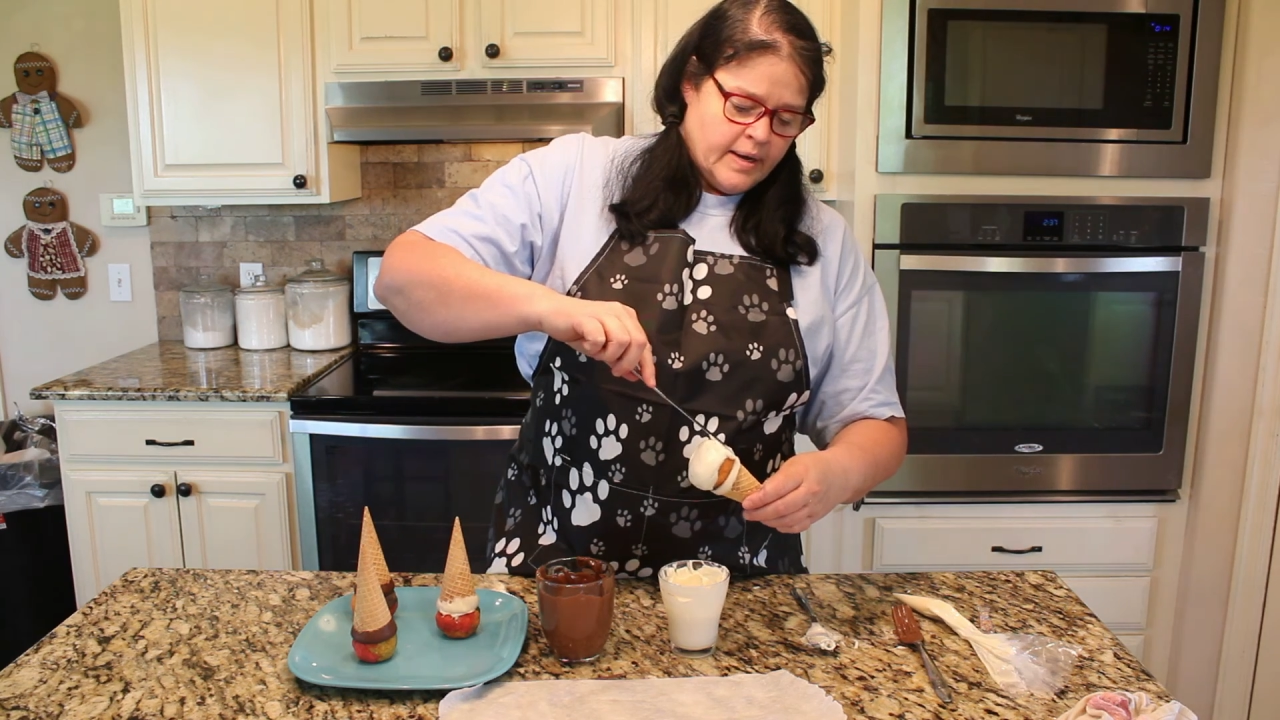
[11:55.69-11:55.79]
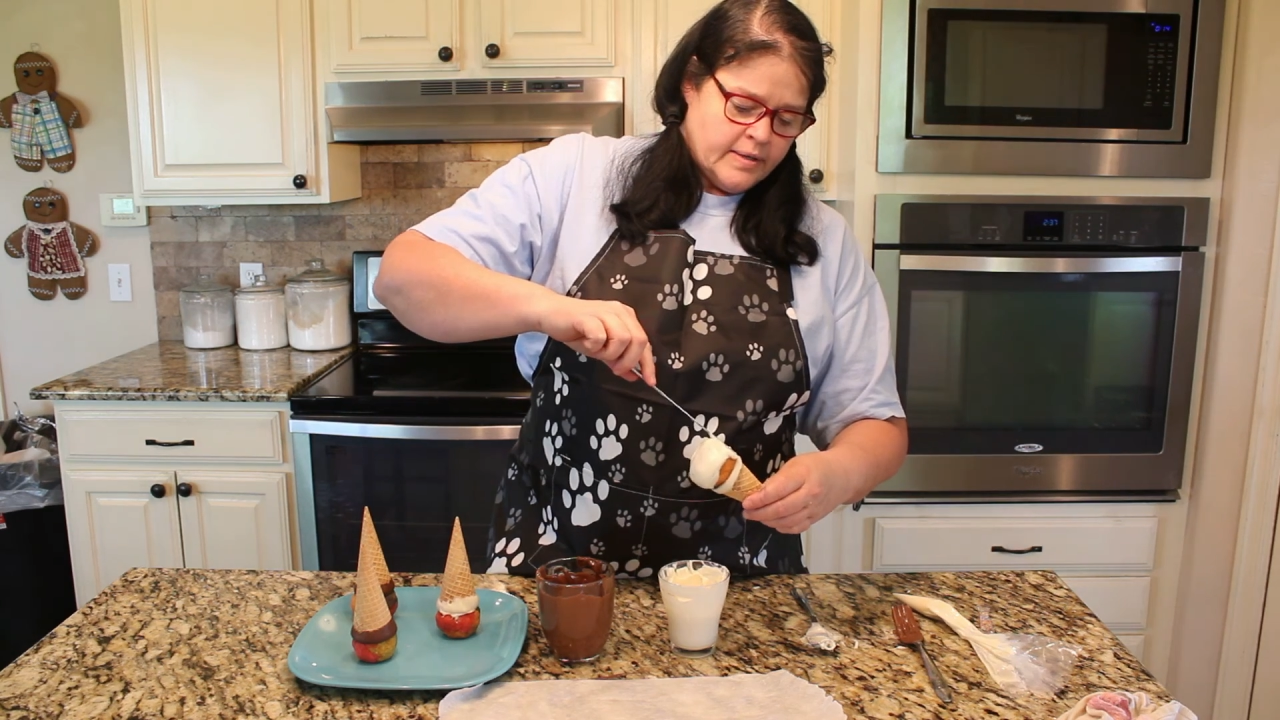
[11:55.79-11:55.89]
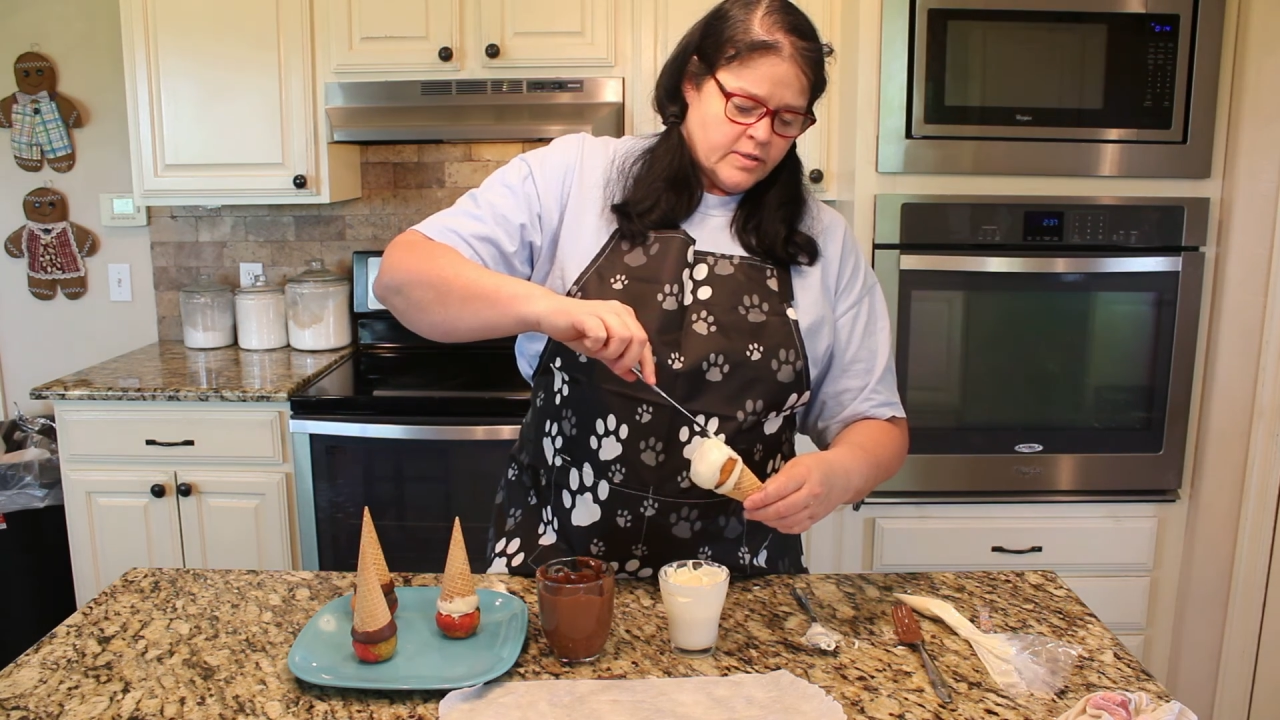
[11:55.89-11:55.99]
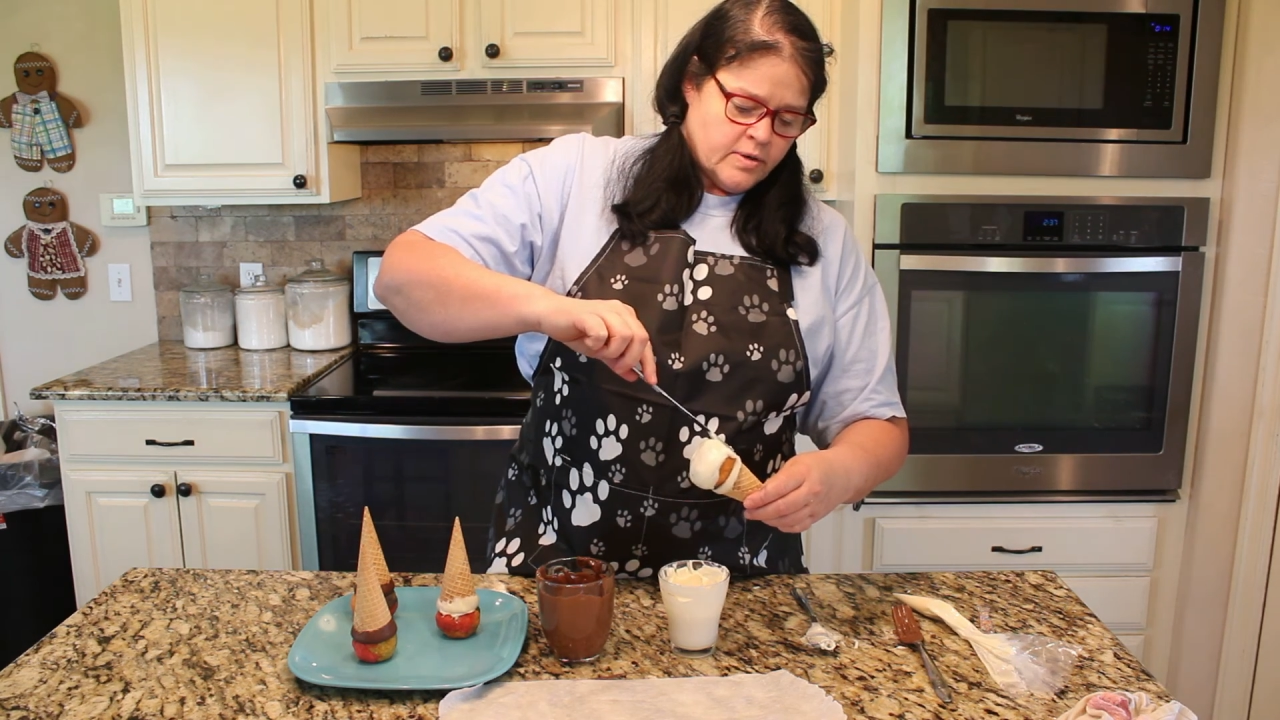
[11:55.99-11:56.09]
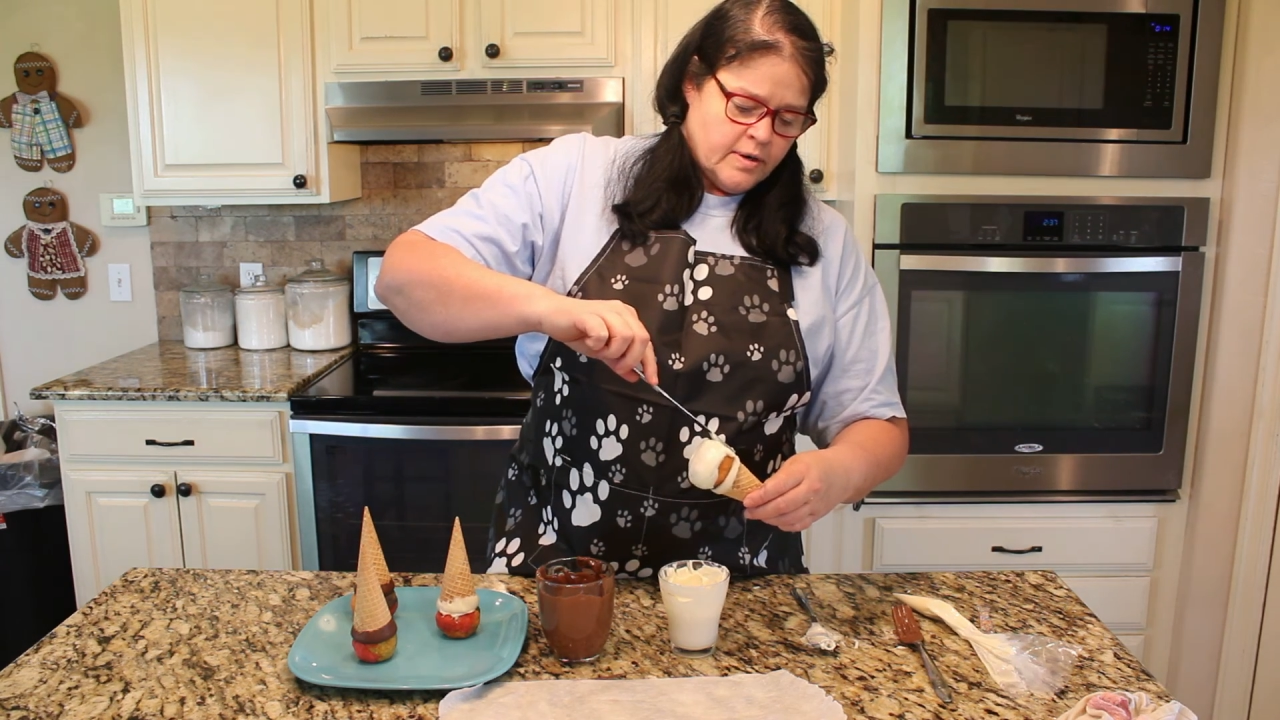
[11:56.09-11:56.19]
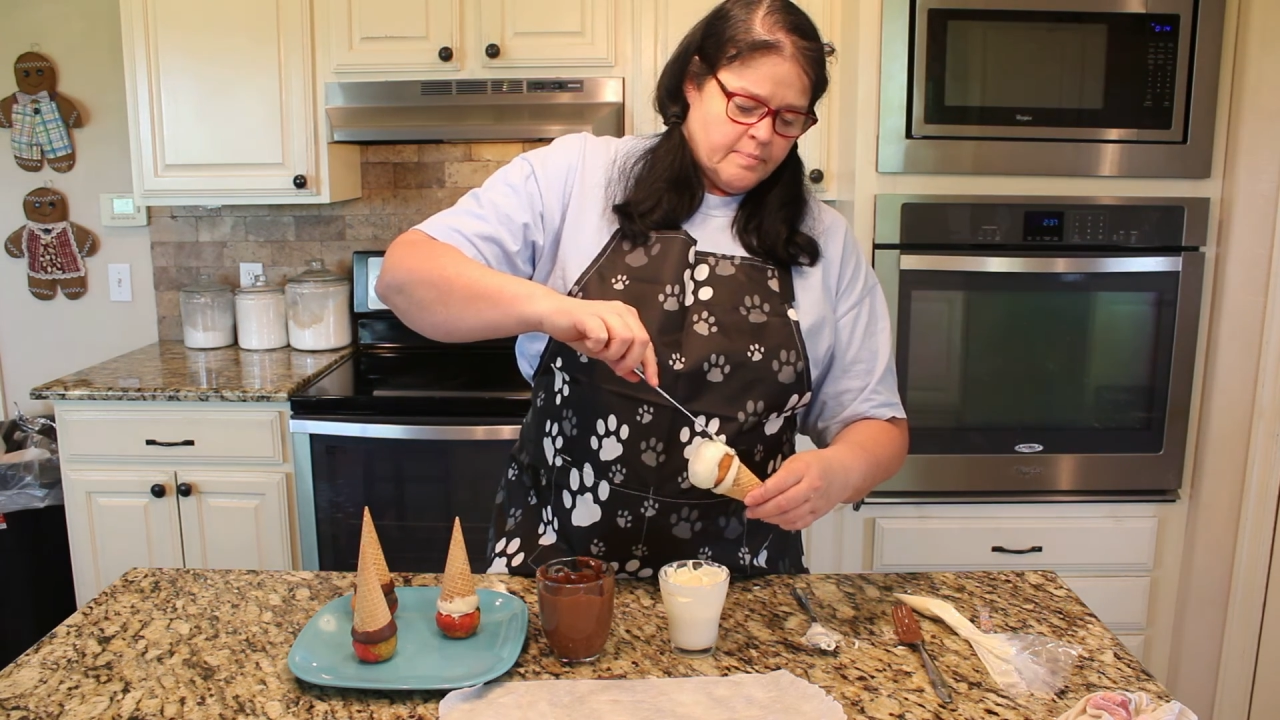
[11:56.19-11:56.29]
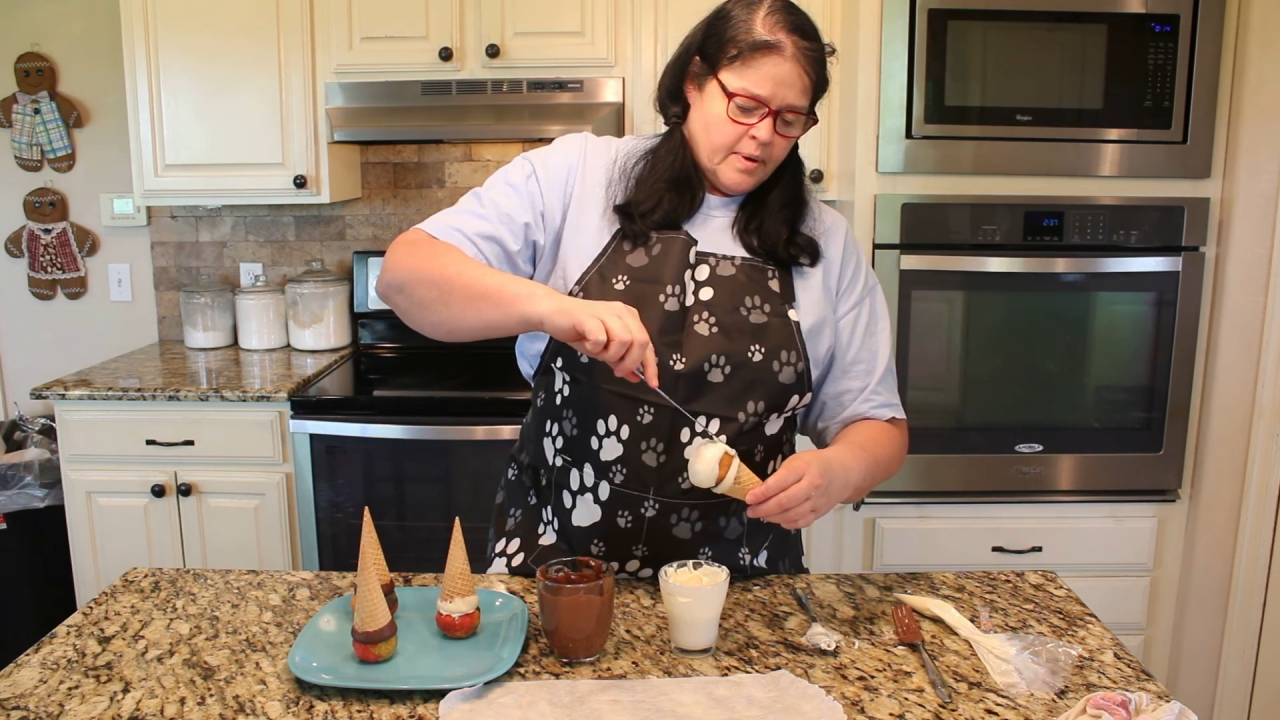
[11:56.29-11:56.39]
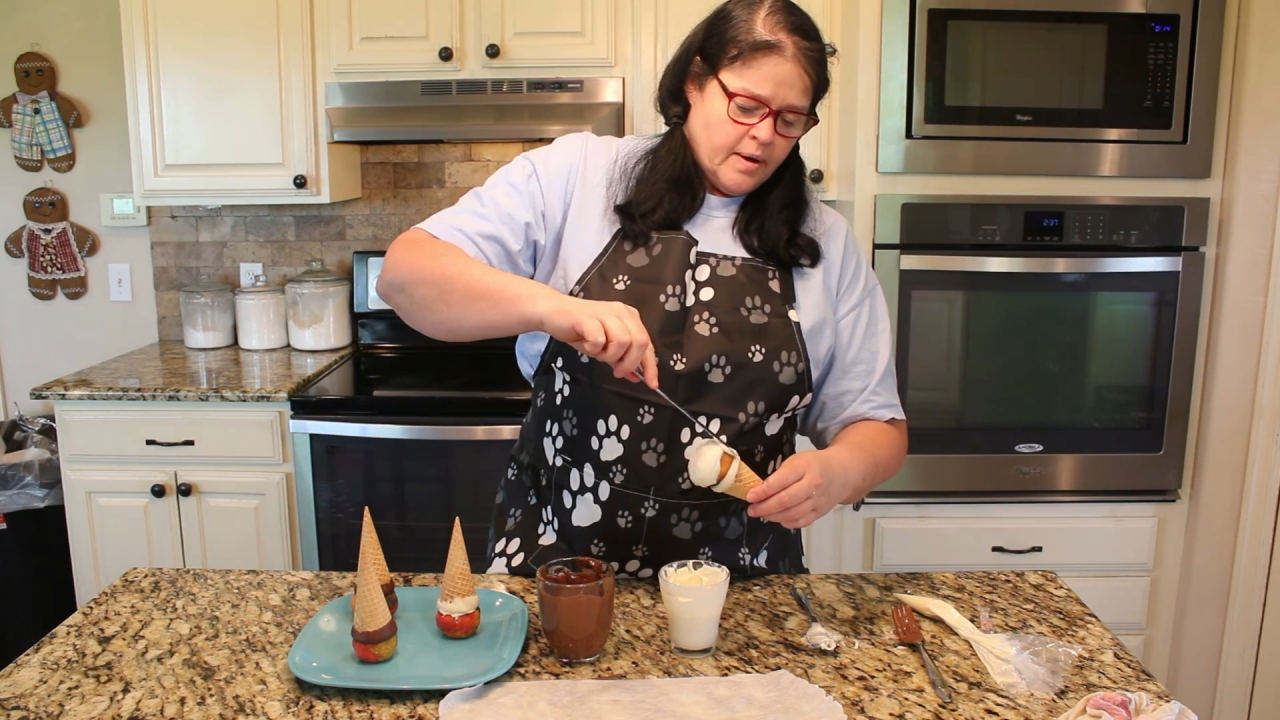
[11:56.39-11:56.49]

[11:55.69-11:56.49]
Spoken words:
ice cream